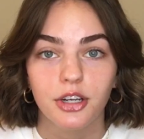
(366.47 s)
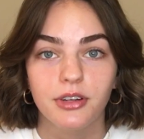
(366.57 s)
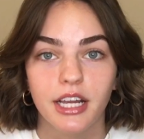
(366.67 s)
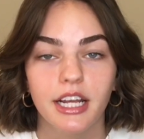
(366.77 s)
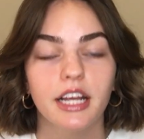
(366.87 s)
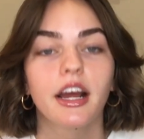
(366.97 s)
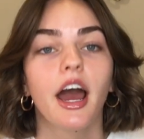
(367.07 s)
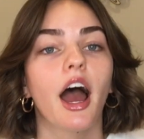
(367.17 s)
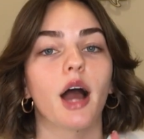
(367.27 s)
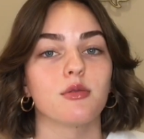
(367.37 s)
are you kidding?
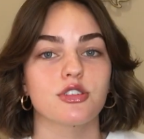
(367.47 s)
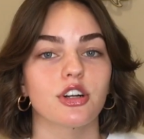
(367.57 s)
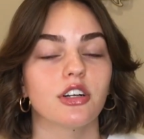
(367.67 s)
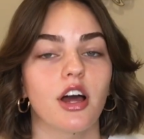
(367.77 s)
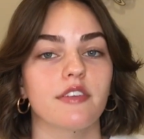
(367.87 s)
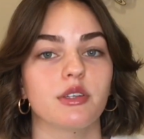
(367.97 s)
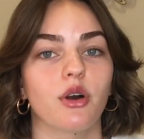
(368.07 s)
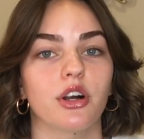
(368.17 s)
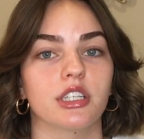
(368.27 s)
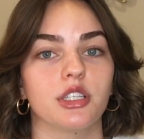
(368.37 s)
I'm sure a lot of you
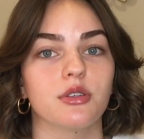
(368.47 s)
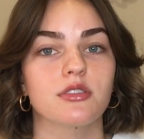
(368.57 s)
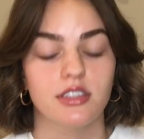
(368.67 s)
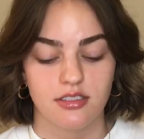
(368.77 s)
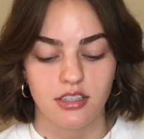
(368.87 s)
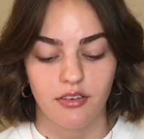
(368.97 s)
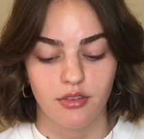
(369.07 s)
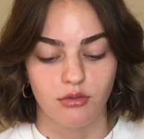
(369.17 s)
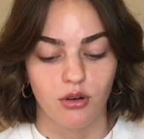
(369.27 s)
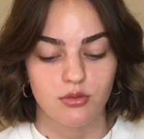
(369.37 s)
already use this
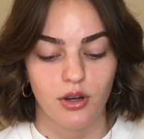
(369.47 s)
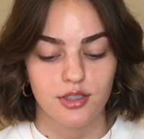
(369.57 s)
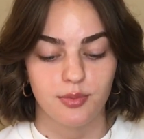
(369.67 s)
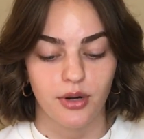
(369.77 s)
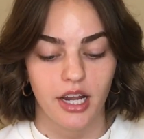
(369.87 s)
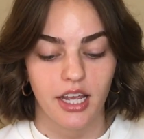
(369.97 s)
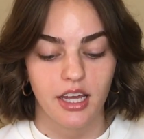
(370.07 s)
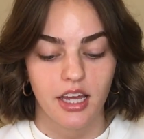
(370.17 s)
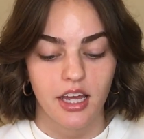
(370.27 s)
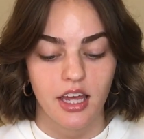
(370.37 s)
stuff, the Rosewater
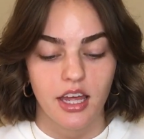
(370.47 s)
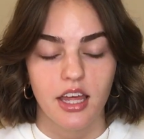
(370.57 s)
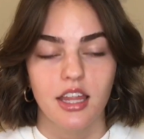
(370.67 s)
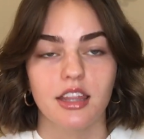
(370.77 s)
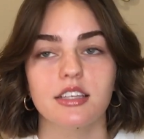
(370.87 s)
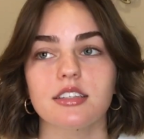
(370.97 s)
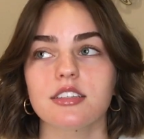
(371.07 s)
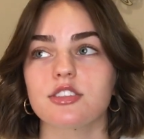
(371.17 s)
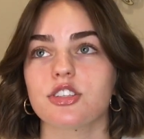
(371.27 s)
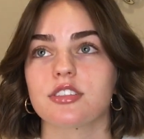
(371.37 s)
spray. This
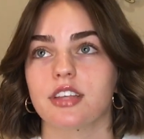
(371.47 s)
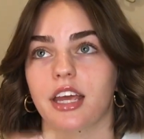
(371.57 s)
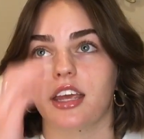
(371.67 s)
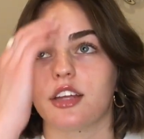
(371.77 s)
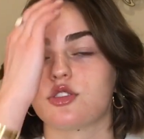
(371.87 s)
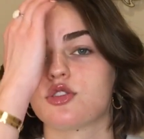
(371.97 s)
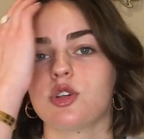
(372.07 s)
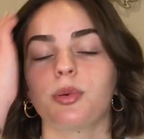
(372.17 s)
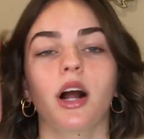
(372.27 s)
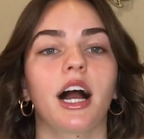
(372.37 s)
is just like, it's
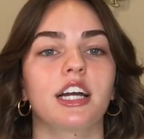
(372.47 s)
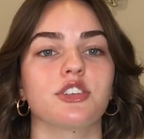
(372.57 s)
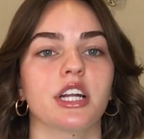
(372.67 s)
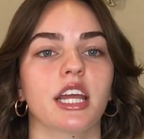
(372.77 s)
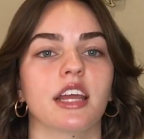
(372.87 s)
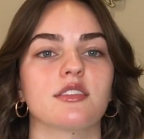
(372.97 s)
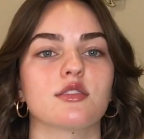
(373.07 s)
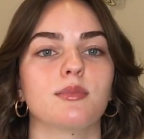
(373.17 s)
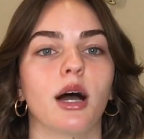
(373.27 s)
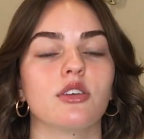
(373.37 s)
super hydrating, it
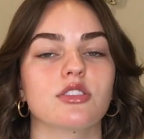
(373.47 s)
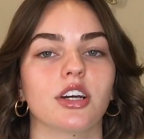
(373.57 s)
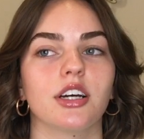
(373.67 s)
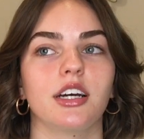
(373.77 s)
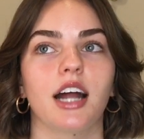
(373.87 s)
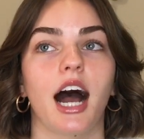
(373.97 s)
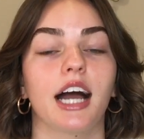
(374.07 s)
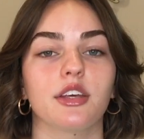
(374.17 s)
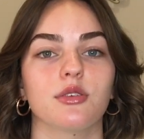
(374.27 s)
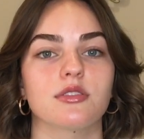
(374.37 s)
smells good.
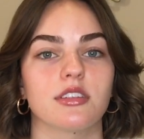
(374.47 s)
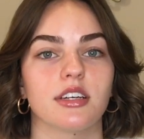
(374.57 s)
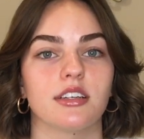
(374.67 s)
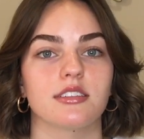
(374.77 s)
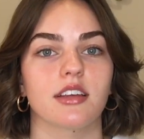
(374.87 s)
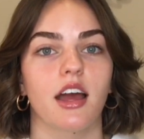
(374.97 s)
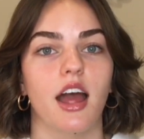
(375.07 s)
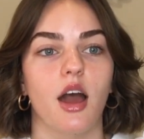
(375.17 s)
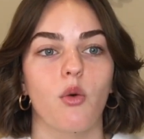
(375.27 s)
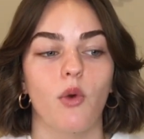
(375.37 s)
I use this
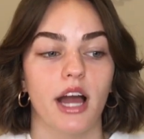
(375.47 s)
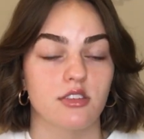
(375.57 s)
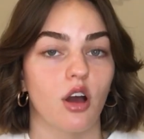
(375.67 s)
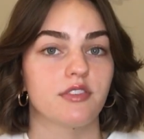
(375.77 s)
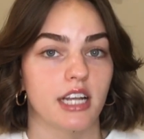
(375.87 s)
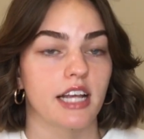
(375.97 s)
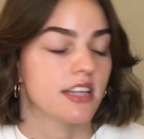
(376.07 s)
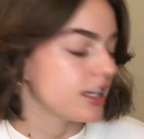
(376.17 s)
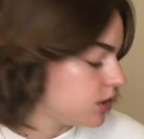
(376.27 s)
as often as I